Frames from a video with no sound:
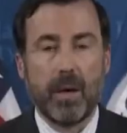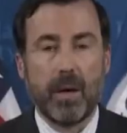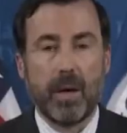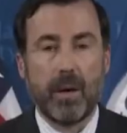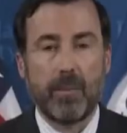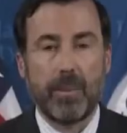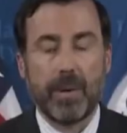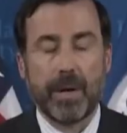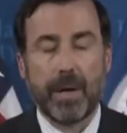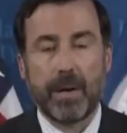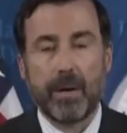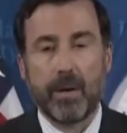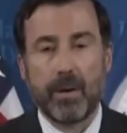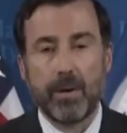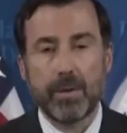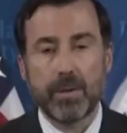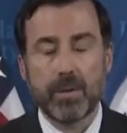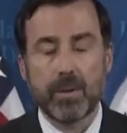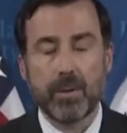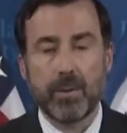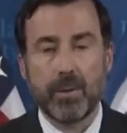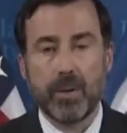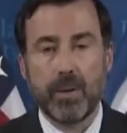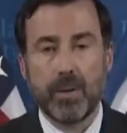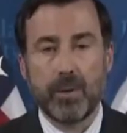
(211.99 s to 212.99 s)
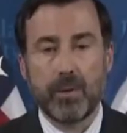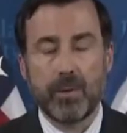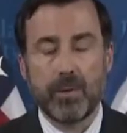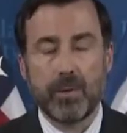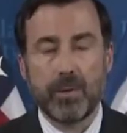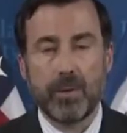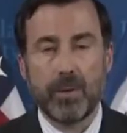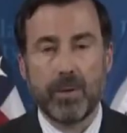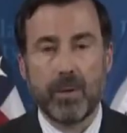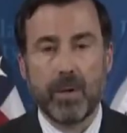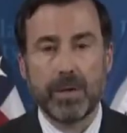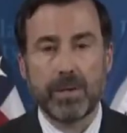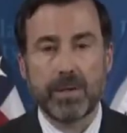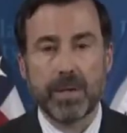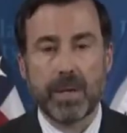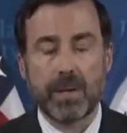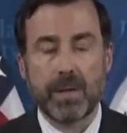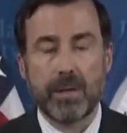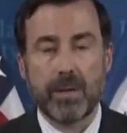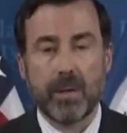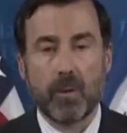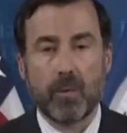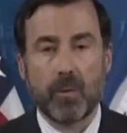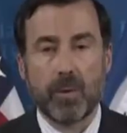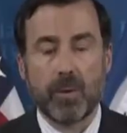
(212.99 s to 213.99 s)
But I'd also note, you know, as I
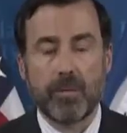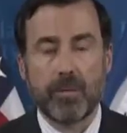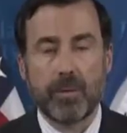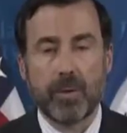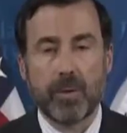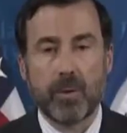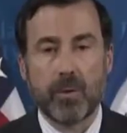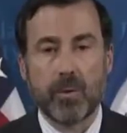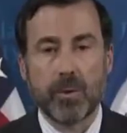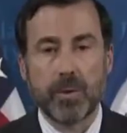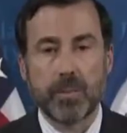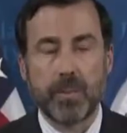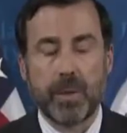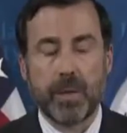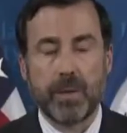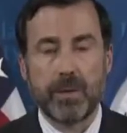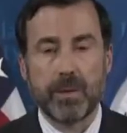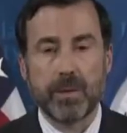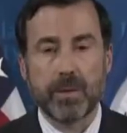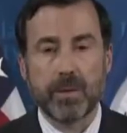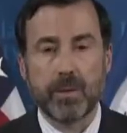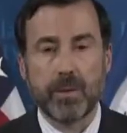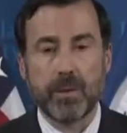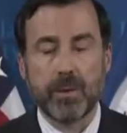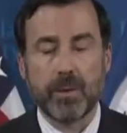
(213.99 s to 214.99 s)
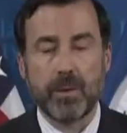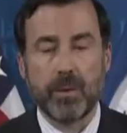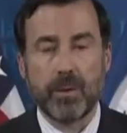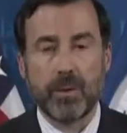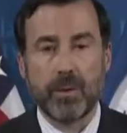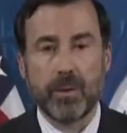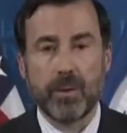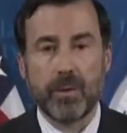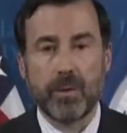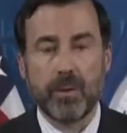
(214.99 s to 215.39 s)
think one of your correspondents noted earlier,